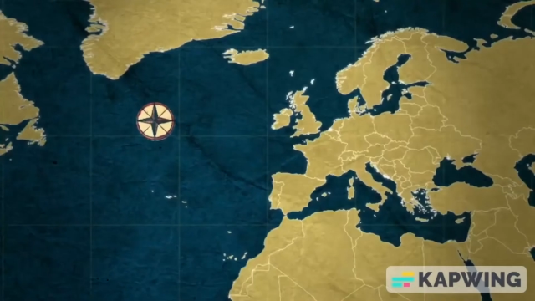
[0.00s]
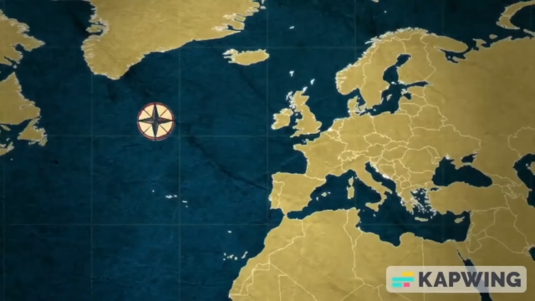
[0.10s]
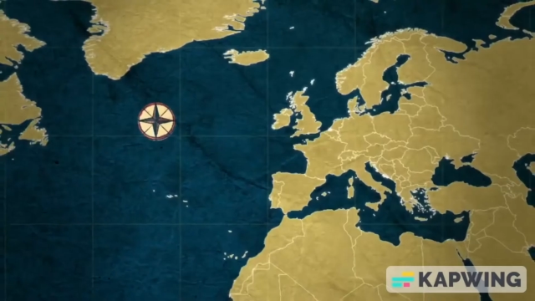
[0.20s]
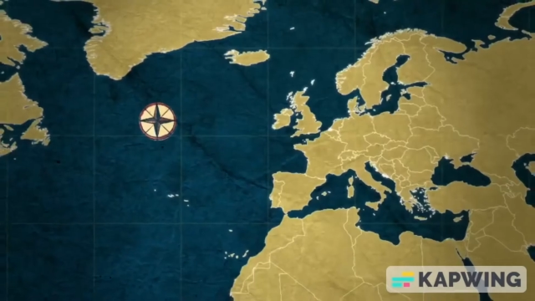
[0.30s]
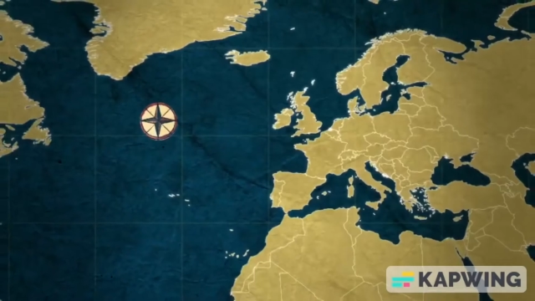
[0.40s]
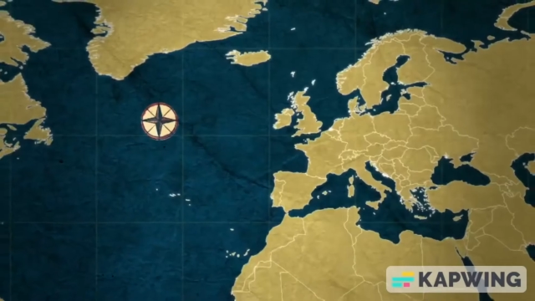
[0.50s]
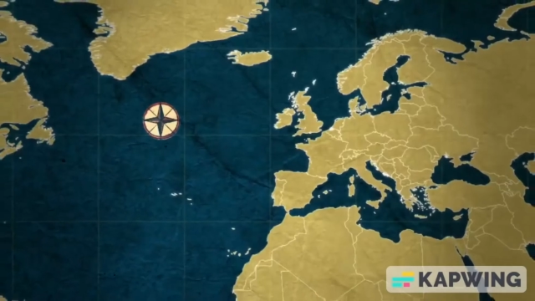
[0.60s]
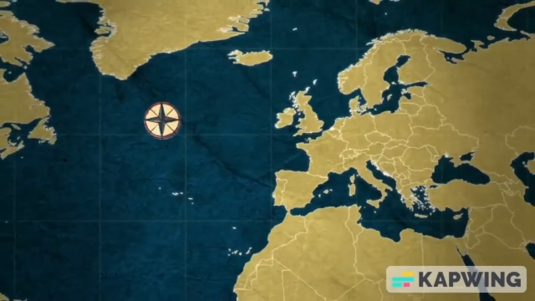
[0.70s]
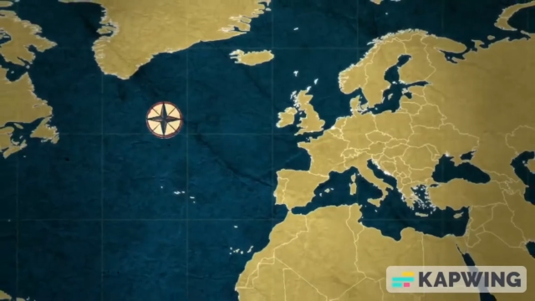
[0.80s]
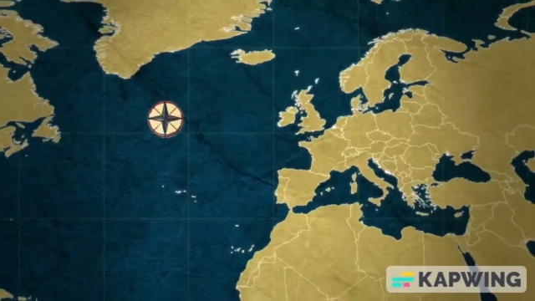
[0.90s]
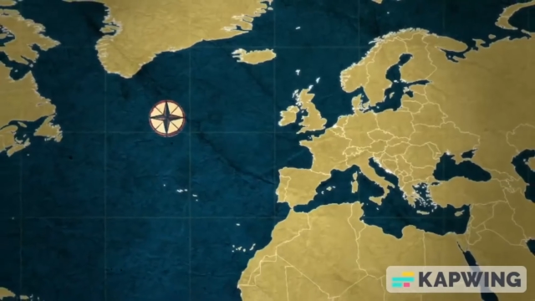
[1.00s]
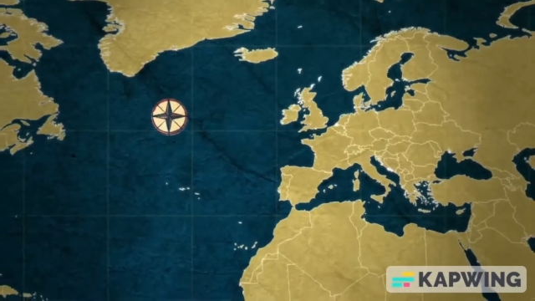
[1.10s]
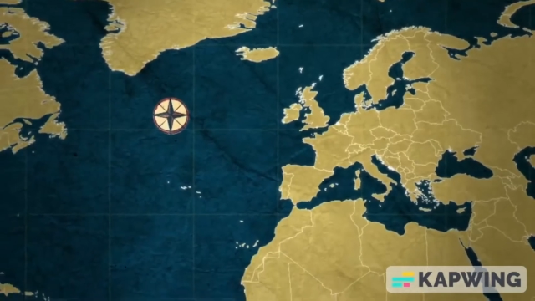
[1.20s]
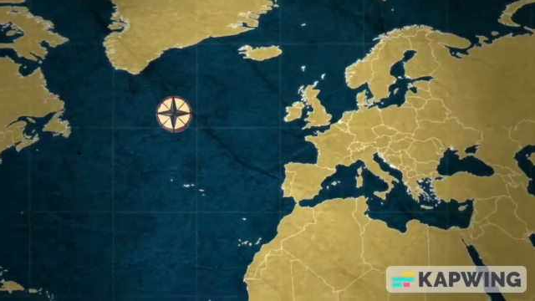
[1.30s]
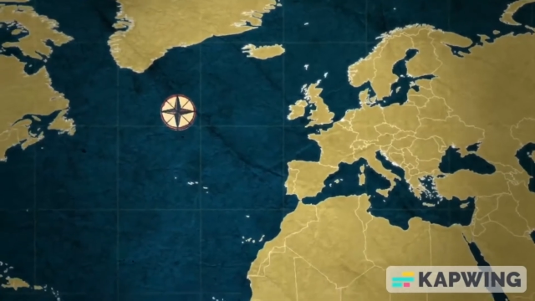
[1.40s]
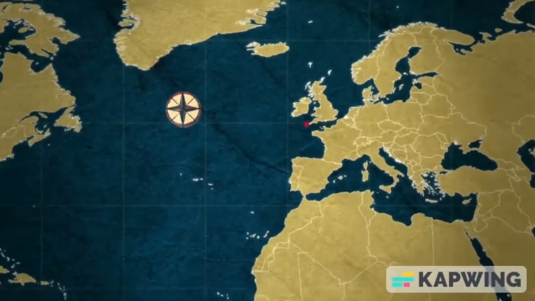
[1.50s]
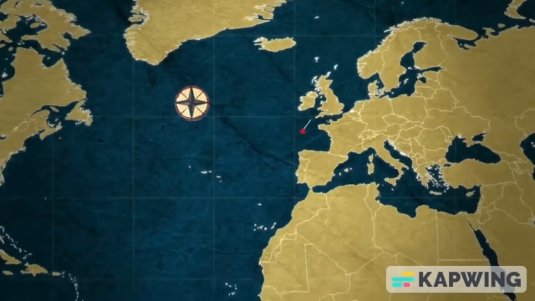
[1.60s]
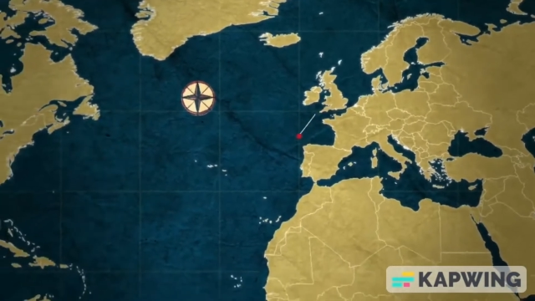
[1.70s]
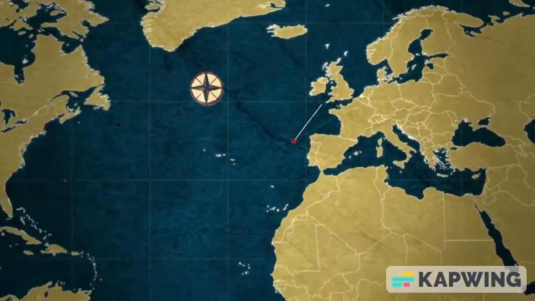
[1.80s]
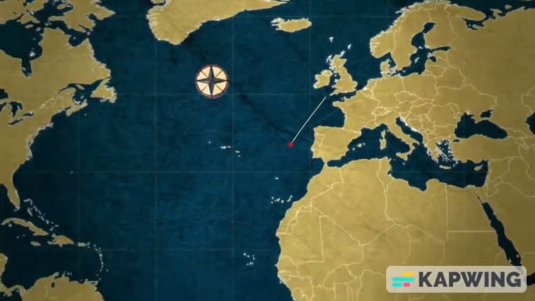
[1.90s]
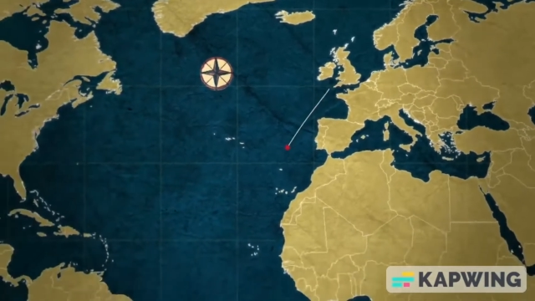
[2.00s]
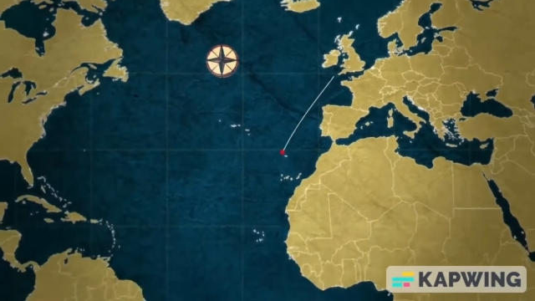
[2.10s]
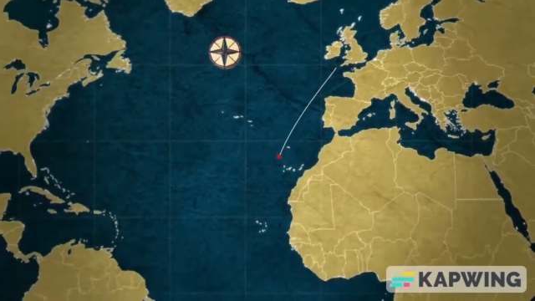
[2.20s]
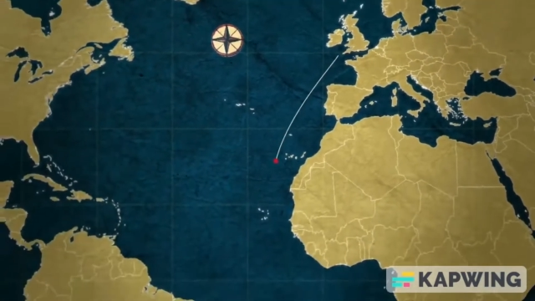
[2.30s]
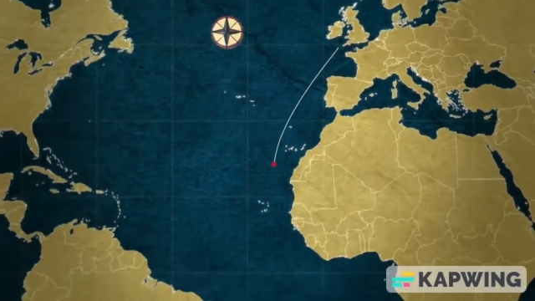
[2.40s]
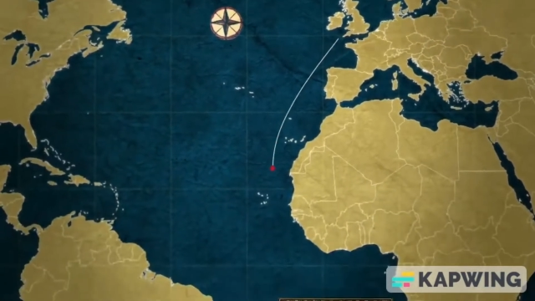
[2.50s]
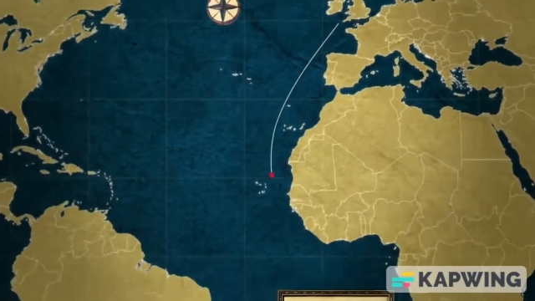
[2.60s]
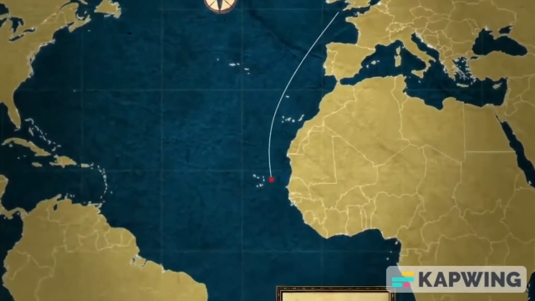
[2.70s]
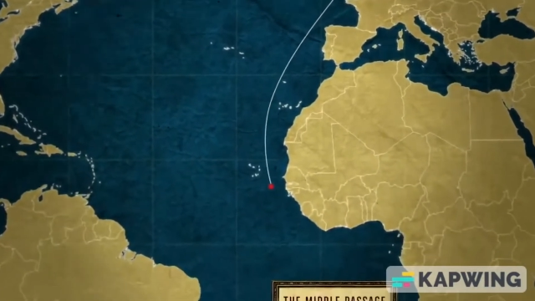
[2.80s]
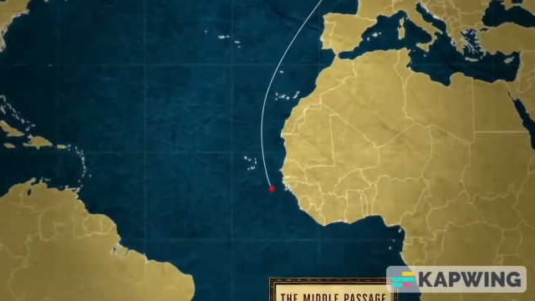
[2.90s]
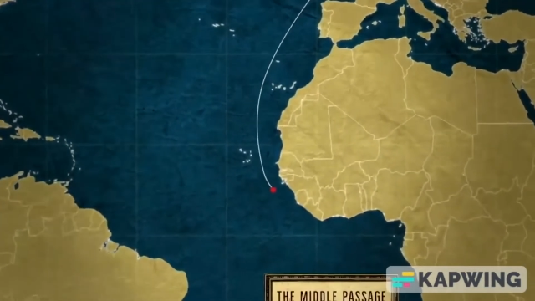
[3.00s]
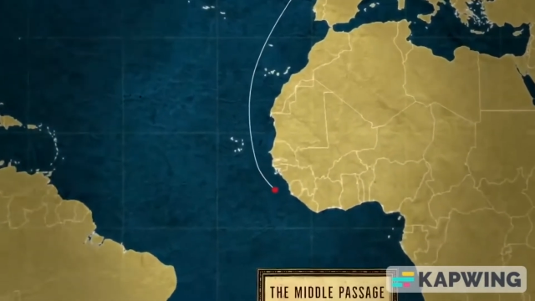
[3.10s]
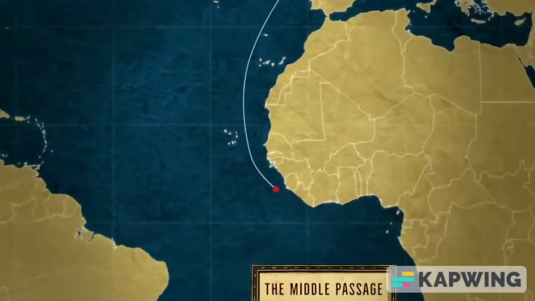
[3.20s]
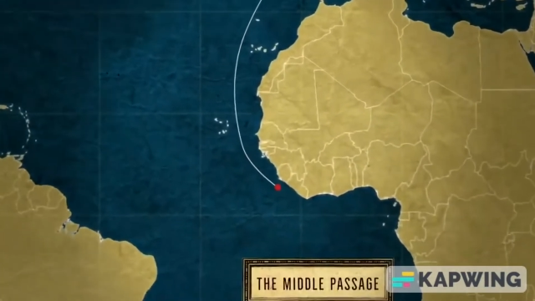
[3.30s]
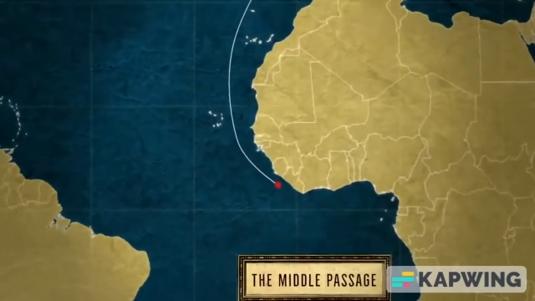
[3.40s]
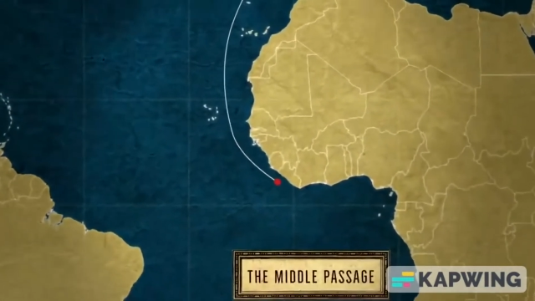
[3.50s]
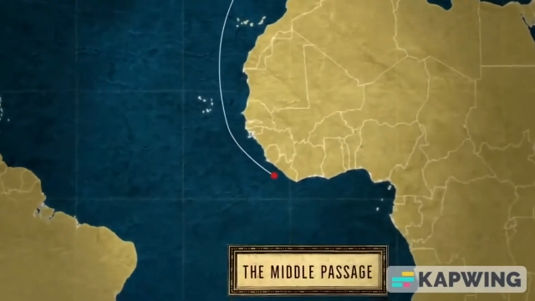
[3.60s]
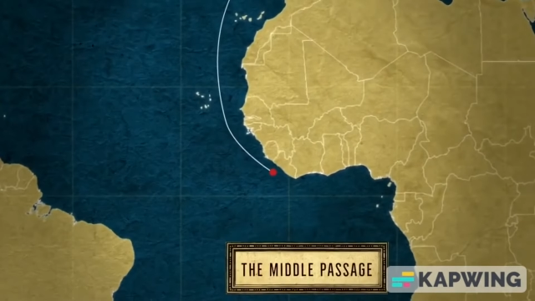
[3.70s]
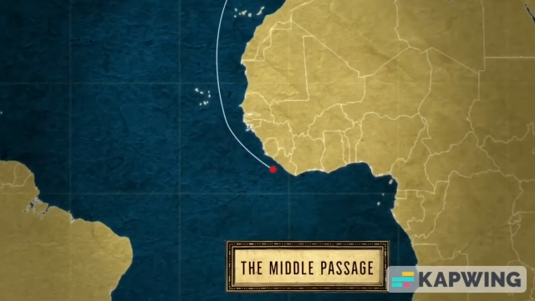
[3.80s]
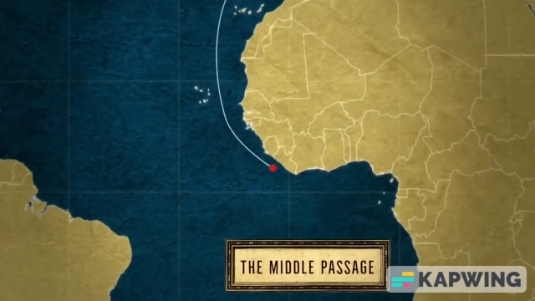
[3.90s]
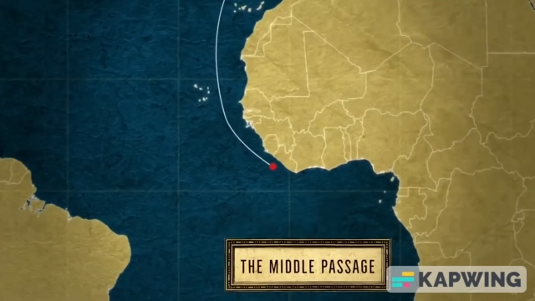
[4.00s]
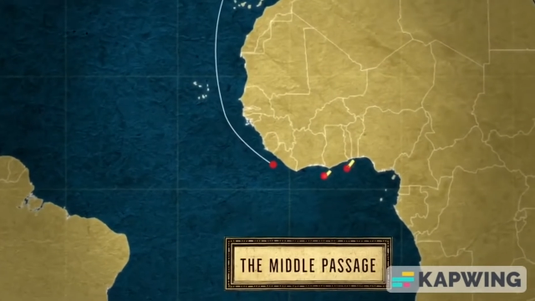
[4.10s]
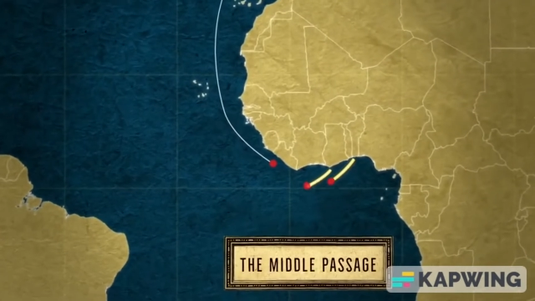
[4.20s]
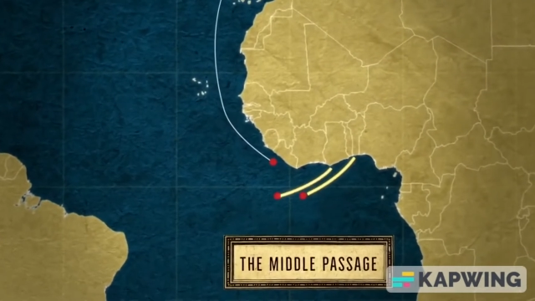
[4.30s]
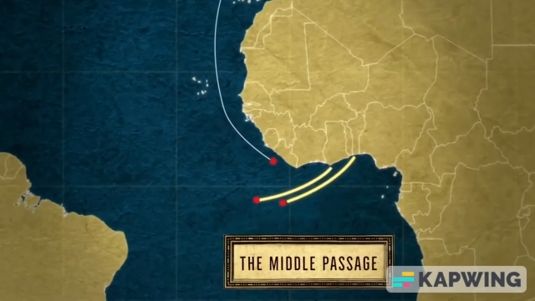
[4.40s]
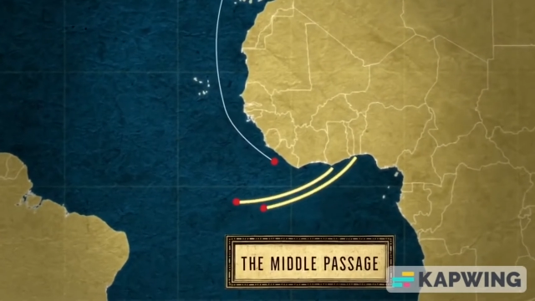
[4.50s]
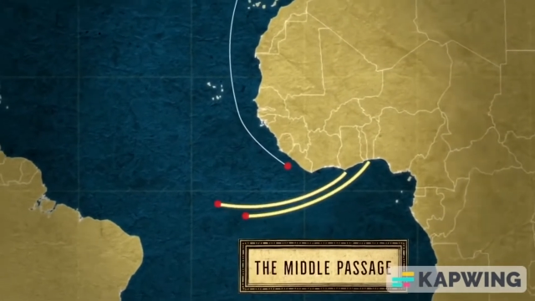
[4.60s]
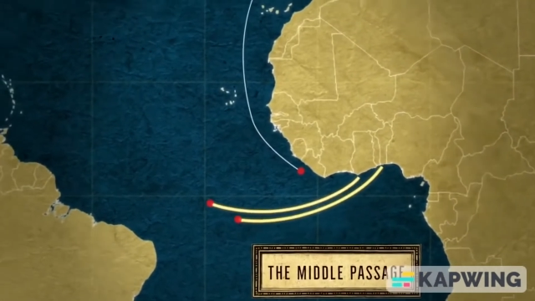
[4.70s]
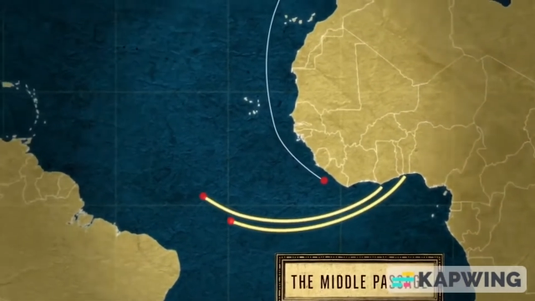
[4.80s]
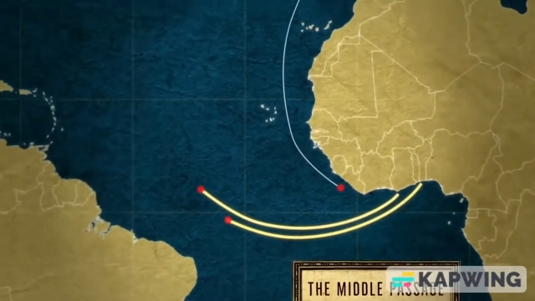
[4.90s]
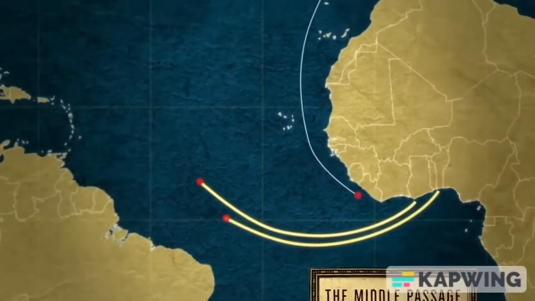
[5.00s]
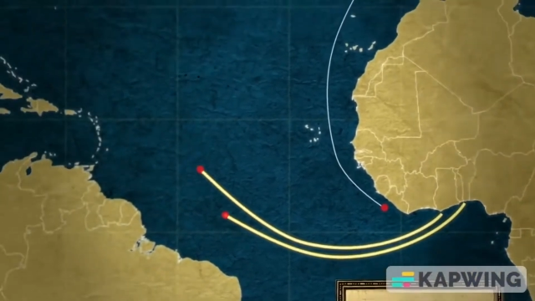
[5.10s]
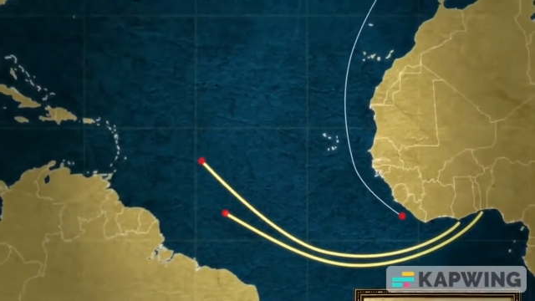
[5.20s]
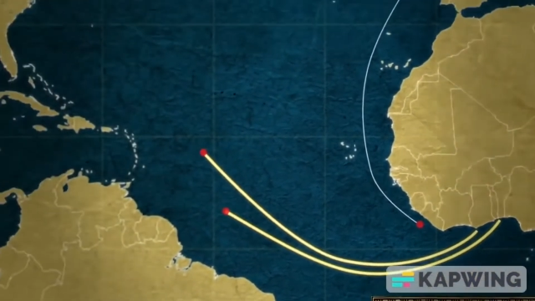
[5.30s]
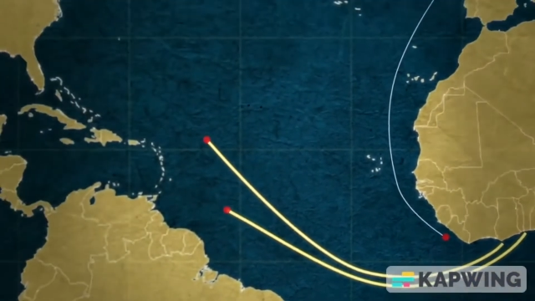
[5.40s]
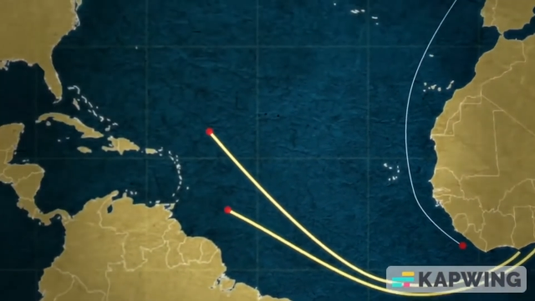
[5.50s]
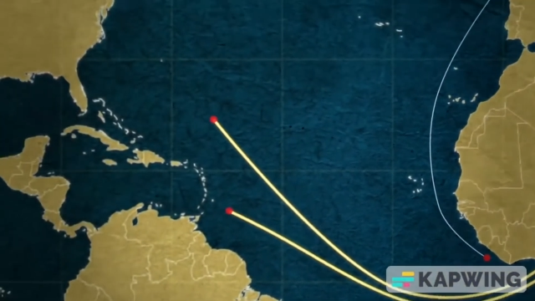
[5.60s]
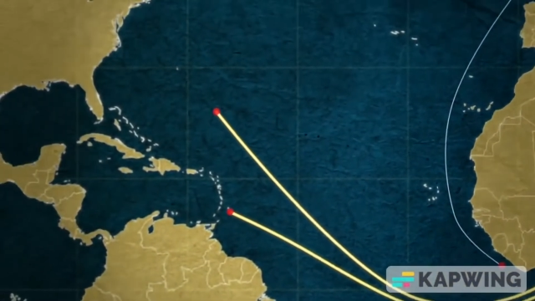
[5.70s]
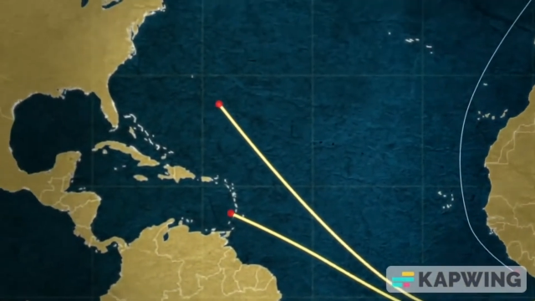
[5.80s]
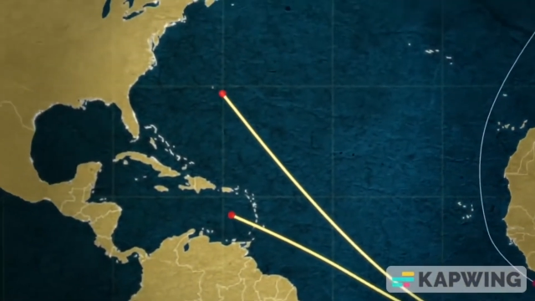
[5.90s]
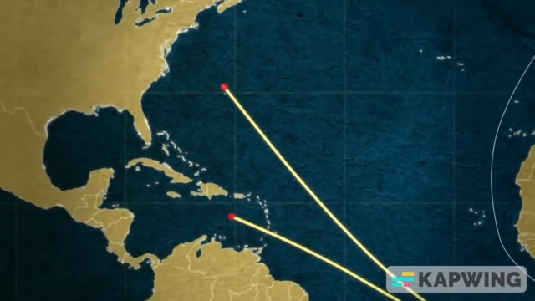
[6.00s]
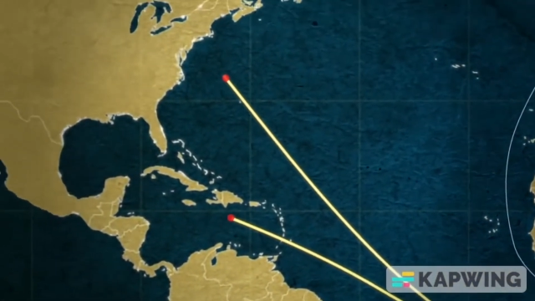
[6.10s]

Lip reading: Nobody's mouth can be seen.